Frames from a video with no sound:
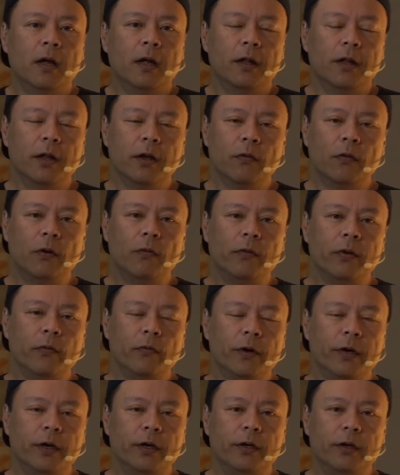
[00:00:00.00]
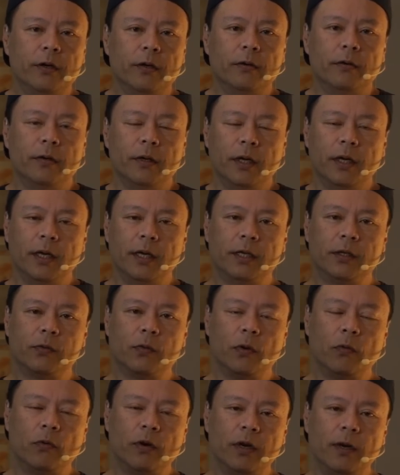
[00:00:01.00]
Then what we want to do is
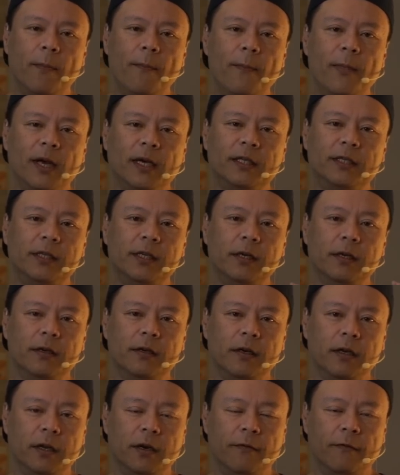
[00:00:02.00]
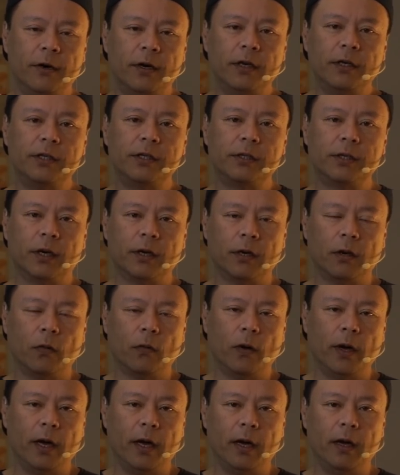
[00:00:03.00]
we want to mix in, in a very subtle
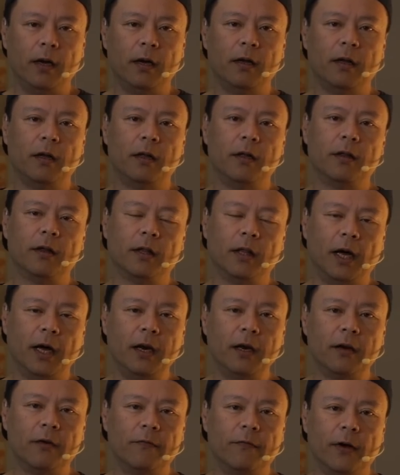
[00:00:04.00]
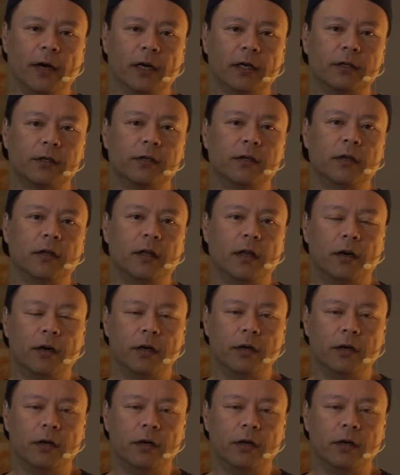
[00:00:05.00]
way, the lighting effects that are